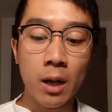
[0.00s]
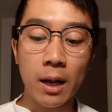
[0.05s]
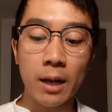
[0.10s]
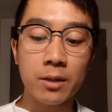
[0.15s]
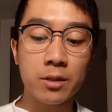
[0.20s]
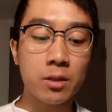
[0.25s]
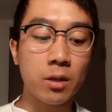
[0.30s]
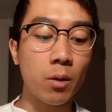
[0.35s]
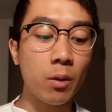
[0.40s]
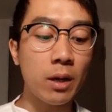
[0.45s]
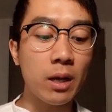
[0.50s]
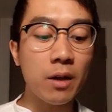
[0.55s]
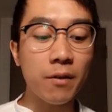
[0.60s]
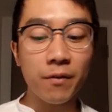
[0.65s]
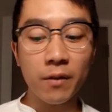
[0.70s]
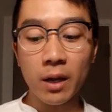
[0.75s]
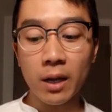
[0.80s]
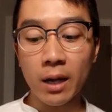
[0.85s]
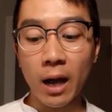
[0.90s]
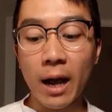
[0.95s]
And so
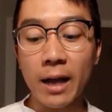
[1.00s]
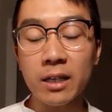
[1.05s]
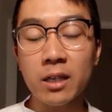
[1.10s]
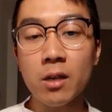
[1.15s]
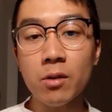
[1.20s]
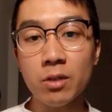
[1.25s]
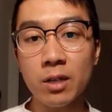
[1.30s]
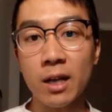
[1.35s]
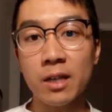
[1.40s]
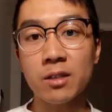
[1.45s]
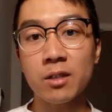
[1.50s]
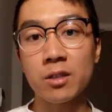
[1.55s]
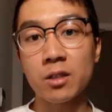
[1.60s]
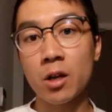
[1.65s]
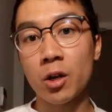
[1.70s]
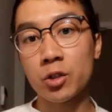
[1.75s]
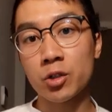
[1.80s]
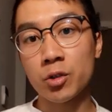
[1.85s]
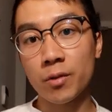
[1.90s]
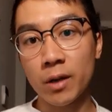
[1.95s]
if a IQ test is
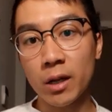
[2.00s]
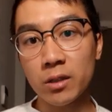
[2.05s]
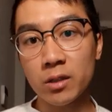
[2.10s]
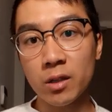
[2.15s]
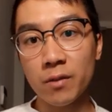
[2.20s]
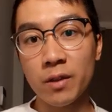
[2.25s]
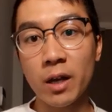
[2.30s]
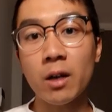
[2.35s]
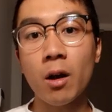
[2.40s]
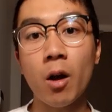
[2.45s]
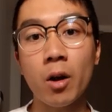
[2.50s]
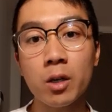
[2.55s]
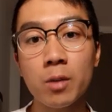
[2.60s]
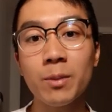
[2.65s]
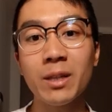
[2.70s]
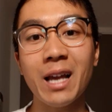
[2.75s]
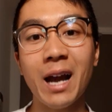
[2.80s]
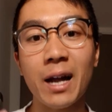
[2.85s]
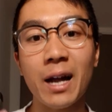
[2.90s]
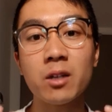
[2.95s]
culturally relative, that
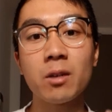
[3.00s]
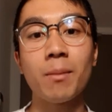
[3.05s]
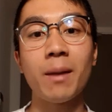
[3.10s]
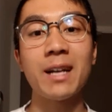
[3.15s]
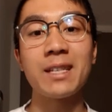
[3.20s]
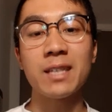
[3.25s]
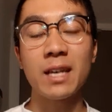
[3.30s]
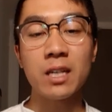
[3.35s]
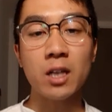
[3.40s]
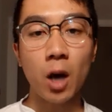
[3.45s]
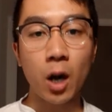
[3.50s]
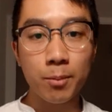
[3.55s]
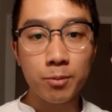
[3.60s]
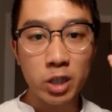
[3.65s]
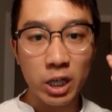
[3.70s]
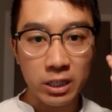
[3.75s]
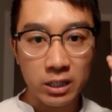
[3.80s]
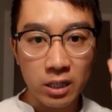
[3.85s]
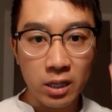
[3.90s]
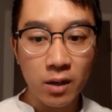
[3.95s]
arguably undermines any
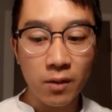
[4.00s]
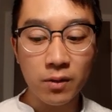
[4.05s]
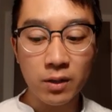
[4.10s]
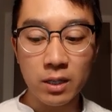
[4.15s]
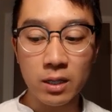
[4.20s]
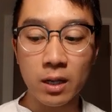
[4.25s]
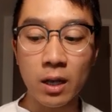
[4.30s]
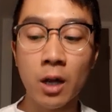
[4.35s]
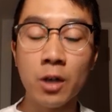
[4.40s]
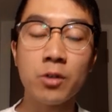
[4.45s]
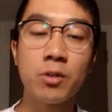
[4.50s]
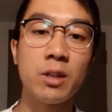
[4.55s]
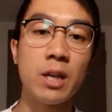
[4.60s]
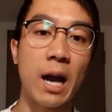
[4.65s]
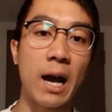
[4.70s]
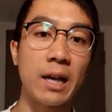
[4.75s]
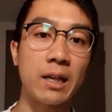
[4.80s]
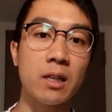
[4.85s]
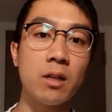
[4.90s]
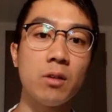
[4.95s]
objectivity to the
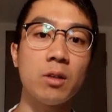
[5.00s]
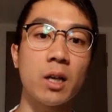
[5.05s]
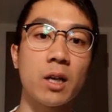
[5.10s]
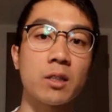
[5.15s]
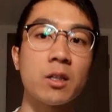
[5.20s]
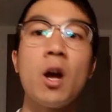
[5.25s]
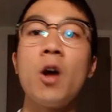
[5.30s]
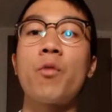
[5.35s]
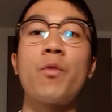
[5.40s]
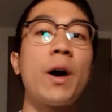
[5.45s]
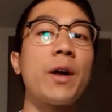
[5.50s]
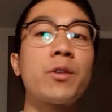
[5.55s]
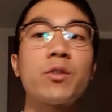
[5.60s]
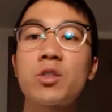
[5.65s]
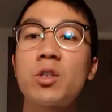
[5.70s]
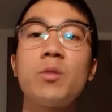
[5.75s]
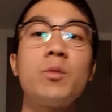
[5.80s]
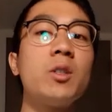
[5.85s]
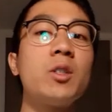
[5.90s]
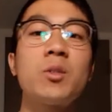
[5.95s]
IQ test. Rather, it
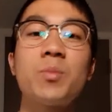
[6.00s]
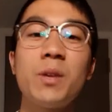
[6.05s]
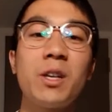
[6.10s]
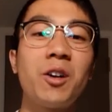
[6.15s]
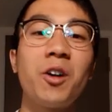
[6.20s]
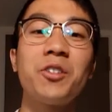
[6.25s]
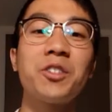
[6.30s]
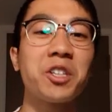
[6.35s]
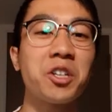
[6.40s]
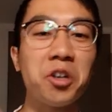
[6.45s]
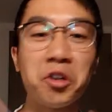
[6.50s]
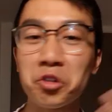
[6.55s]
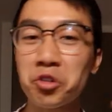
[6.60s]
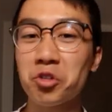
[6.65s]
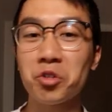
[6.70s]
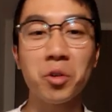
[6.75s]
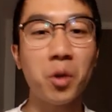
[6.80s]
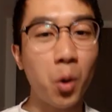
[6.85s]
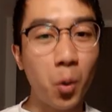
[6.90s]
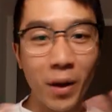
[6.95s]
should just be called a
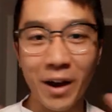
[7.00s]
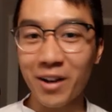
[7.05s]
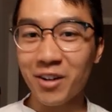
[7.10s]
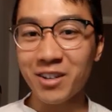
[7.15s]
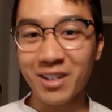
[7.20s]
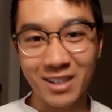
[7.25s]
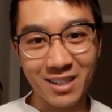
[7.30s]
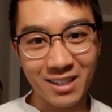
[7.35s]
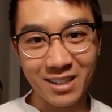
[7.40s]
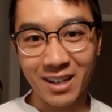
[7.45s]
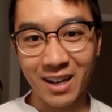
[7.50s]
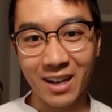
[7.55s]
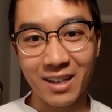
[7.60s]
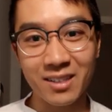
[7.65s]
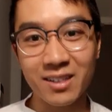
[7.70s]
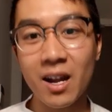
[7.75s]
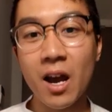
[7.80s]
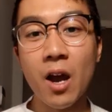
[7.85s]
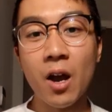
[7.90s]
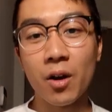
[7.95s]
cultural awareness
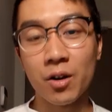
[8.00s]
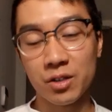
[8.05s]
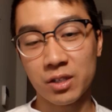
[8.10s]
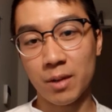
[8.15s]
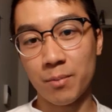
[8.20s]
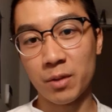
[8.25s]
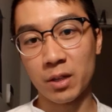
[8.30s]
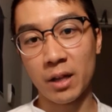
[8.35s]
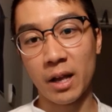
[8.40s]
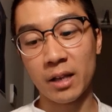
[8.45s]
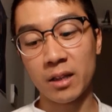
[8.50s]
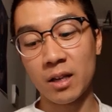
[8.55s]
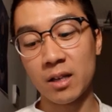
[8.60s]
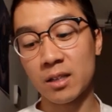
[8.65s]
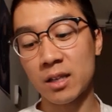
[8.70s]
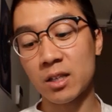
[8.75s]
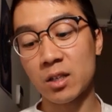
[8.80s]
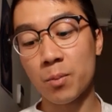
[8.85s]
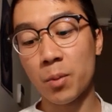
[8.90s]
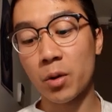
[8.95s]
test or something like
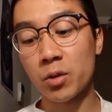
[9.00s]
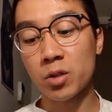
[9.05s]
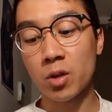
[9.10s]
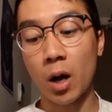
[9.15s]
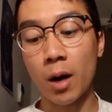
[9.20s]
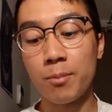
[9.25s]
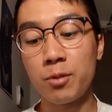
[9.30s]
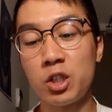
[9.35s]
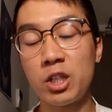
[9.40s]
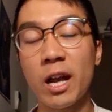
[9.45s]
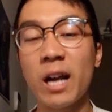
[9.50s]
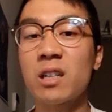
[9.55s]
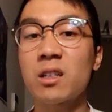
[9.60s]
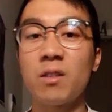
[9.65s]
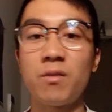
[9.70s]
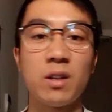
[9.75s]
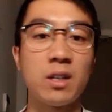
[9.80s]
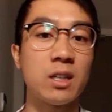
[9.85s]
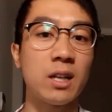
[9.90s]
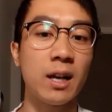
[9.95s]
this, as opposed to
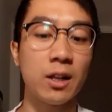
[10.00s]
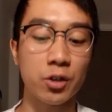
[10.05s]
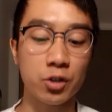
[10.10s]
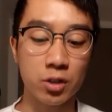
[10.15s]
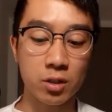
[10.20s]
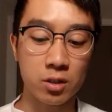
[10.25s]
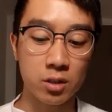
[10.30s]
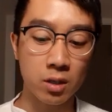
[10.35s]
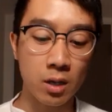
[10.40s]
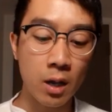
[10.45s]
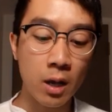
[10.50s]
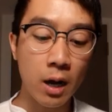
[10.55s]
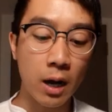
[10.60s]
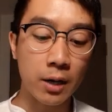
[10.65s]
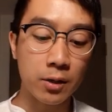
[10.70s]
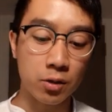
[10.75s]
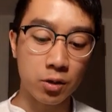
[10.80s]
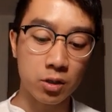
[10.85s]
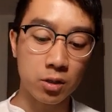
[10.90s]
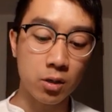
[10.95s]
objective intelligence
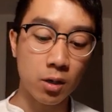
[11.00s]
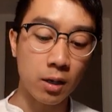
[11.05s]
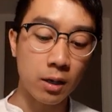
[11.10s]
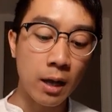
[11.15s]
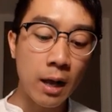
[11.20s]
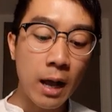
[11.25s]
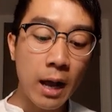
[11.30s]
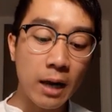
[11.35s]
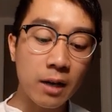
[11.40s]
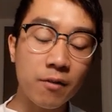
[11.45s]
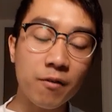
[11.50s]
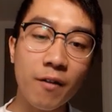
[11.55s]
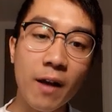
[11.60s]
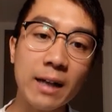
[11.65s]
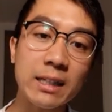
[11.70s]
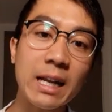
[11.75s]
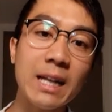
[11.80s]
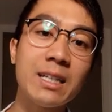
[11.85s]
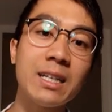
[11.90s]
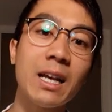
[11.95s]
understood. And in
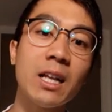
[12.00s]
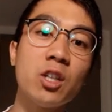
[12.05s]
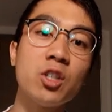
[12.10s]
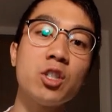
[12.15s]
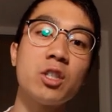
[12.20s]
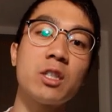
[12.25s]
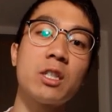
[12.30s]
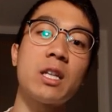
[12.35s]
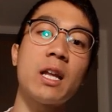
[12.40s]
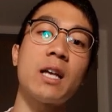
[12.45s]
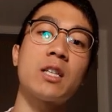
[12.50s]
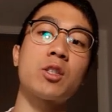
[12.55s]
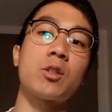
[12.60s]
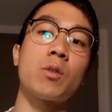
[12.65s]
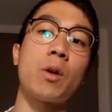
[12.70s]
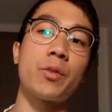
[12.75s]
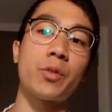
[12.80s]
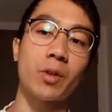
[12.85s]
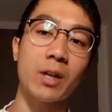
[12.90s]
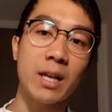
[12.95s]
fact, intelligence tests
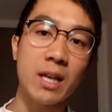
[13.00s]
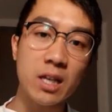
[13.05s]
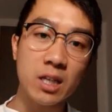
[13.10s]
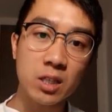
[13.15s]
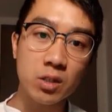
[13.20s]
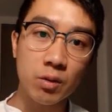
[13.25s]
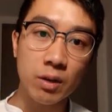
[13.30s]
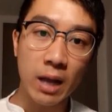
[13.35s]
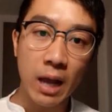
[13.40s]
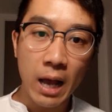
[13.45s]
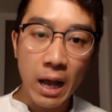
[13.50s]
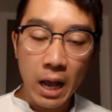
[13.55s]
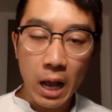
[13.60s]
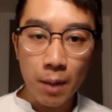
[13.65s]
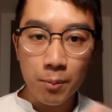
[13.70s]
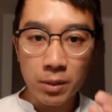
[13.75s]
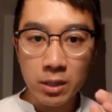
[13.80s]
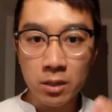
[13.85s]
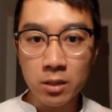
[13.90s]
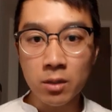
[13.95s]
throughout their history
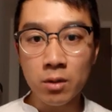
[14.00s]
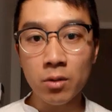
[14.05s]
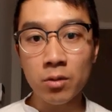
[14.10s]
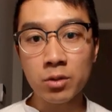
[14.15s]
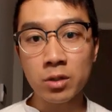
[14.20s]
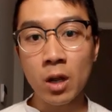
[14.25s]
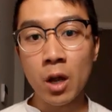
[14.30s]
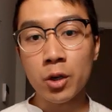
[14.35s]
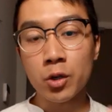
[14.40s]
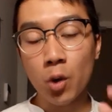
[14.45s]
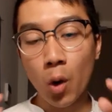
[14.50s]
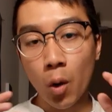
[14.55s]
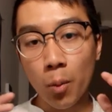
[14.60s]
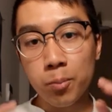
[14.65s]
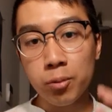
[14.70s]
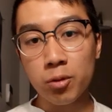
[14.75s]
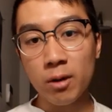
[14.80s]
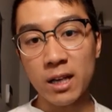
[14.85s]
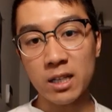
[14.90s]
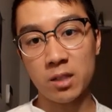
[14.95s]
have been used to
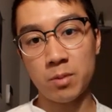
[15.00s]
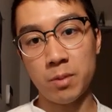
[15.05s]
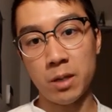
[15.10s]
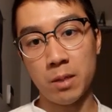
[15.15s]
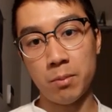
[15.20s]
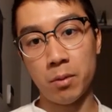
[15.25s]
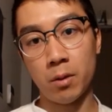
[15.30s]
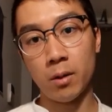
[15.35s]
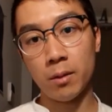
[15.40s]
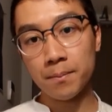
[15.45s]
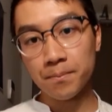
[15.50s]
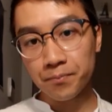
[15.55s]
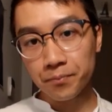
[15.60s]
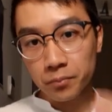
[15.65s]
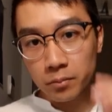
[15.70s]
oppress people.